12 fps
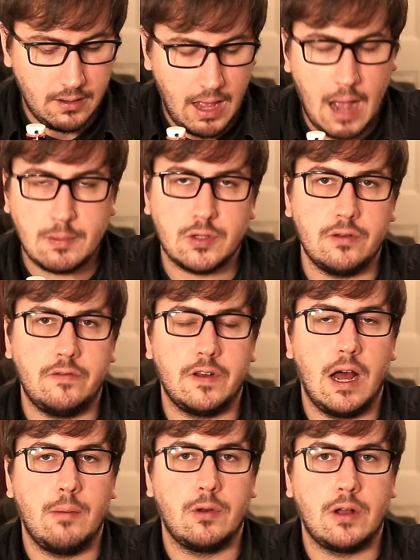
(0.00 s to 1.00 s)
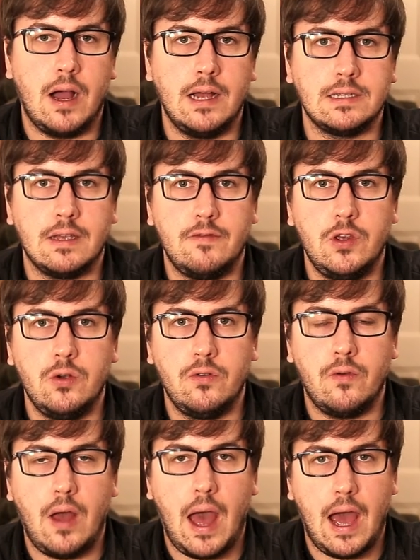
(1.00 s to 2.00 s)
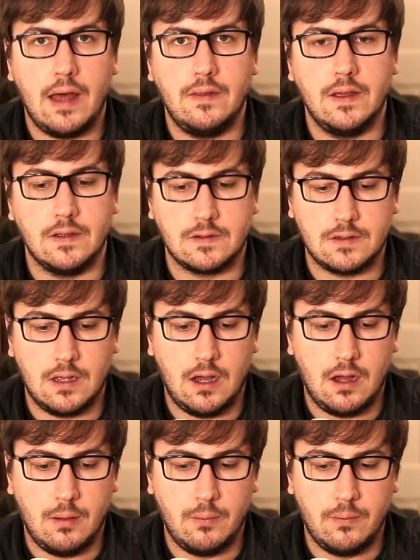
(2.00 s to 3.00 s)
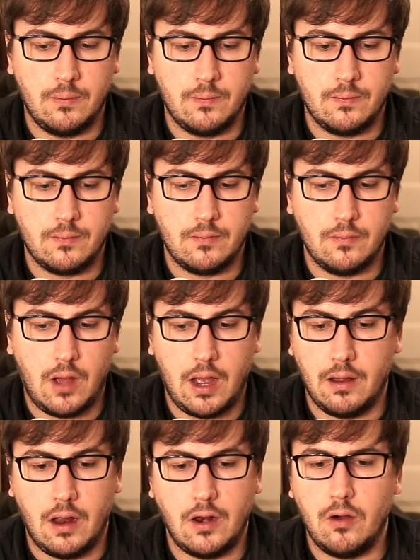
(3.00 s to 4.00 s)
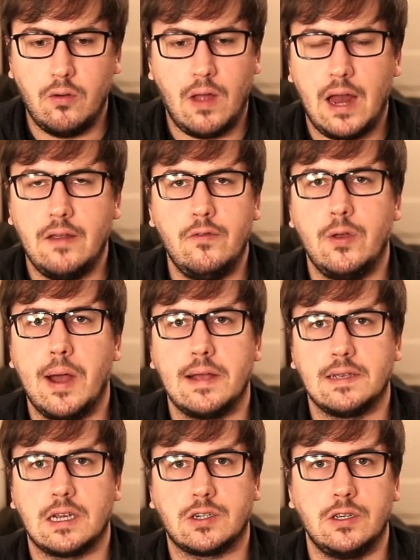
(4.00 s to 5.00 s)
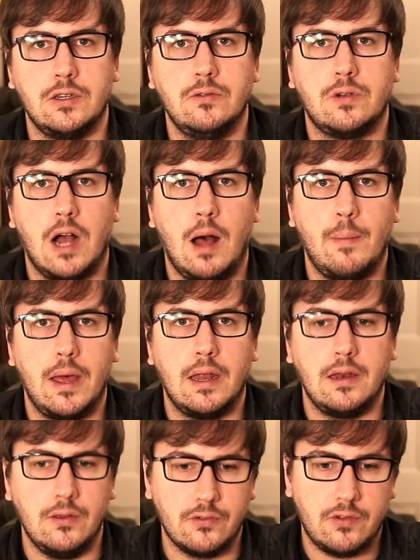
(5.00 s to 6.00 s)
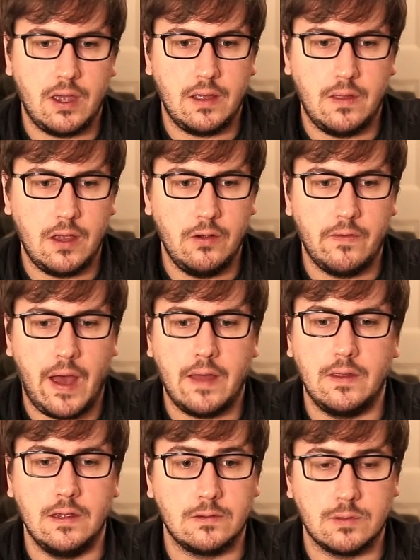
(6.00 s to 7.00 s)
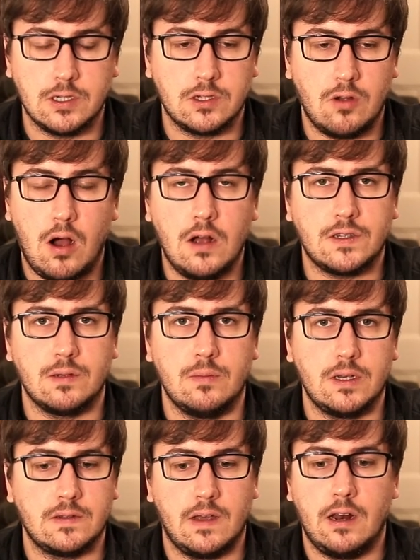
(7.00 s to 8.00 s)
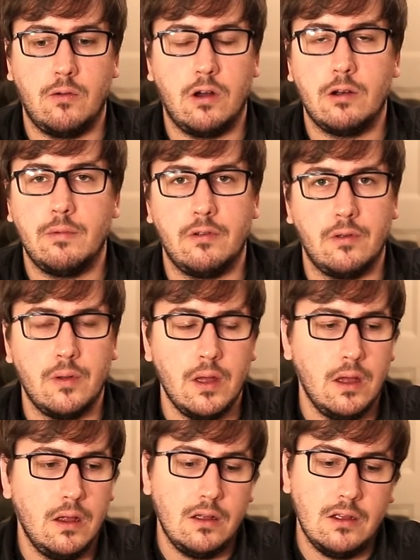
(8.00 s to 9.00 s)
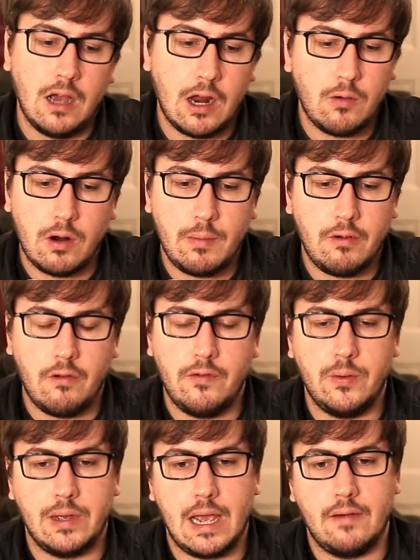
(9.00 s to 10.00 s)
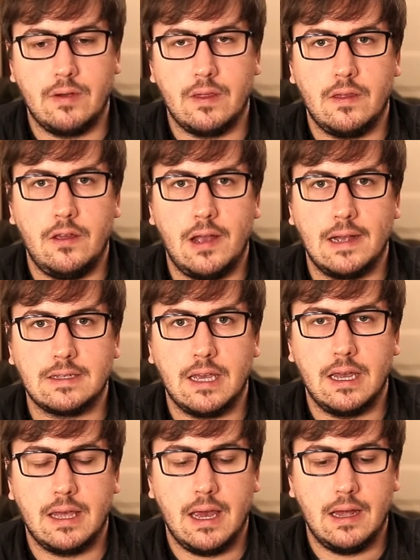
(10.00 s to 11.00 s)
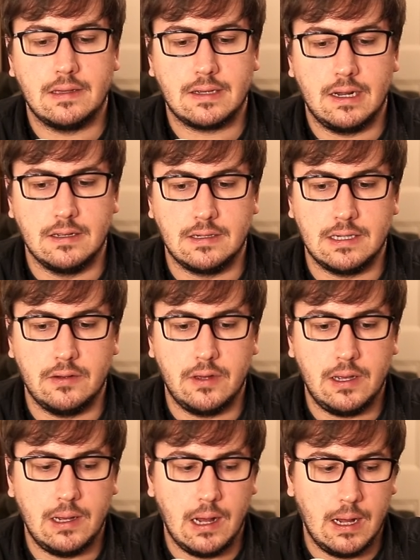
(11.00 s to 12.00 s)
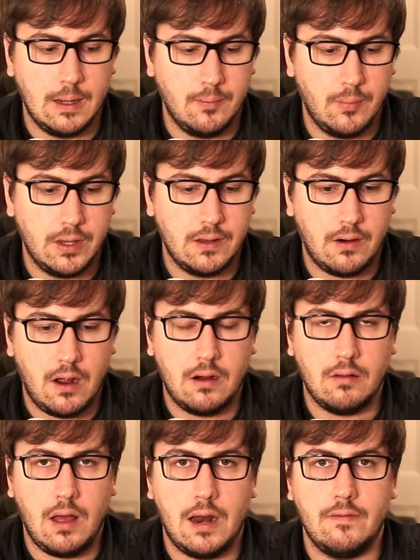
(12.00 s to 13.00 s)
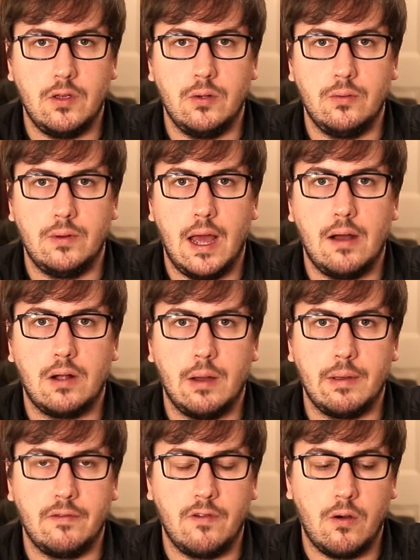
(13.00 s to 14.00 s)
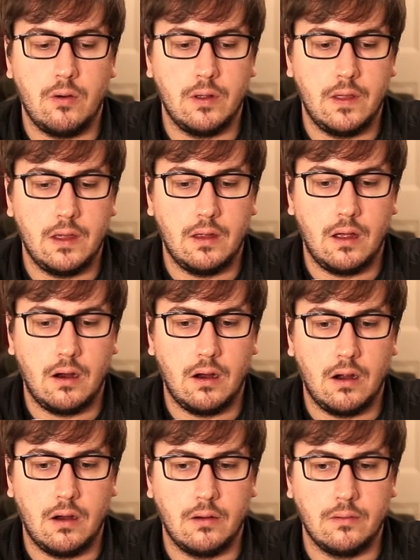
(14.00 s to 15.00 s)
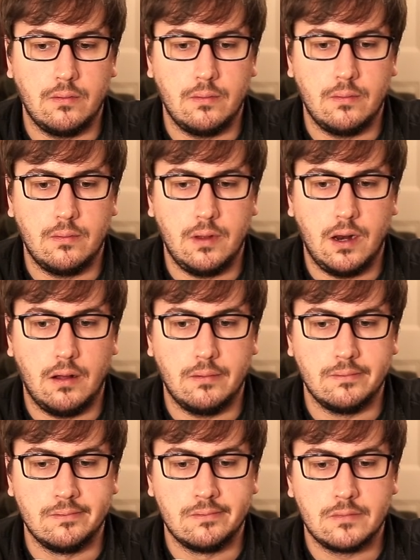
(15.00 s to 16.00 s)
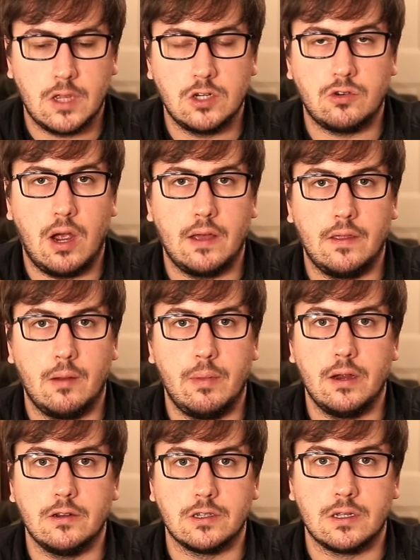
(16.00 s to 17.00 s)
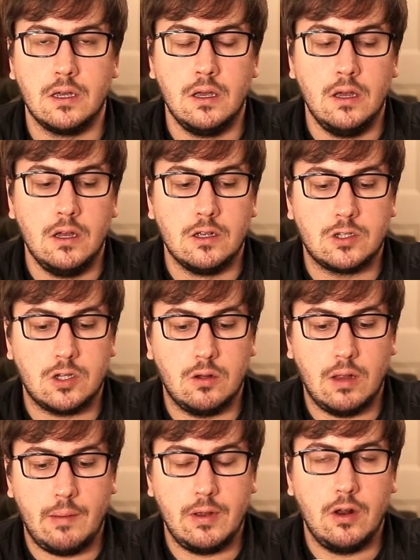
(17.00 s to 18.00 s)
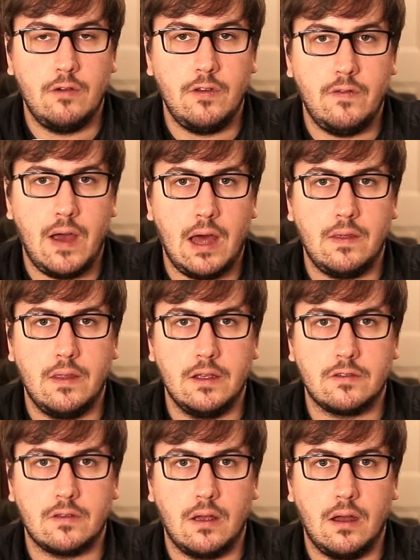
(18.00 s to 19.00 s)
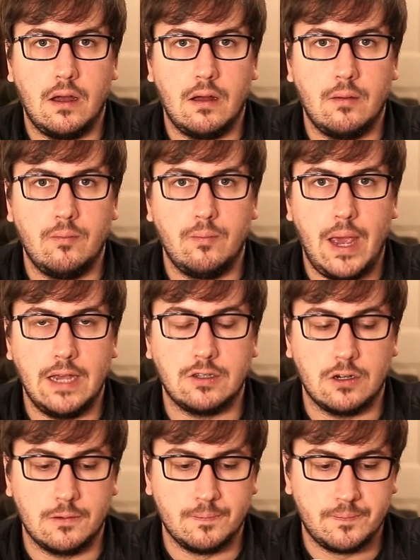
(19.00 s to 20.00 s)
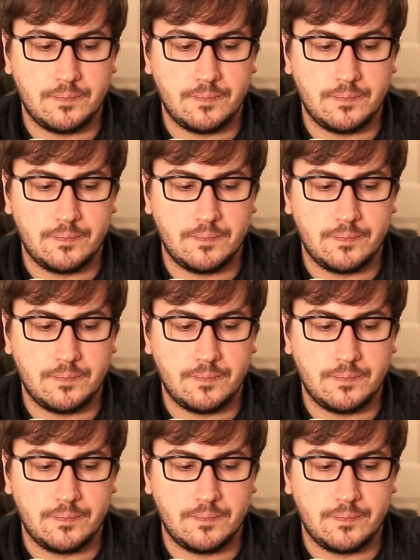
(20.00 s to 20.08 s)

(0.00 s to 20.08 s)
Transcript: absolutely phenomenal, guys. If you had this, um, I, I, know a lot of you guys actually do comment and you say that you've had these, which is awesome because I don't want to be. I don't want to be reviewing everything that you guys can't get. It's kind of silly, um, but there are a lot of you now coming forward that are, are you know, trying their beers. So let me know if you've had this uh, Pacer.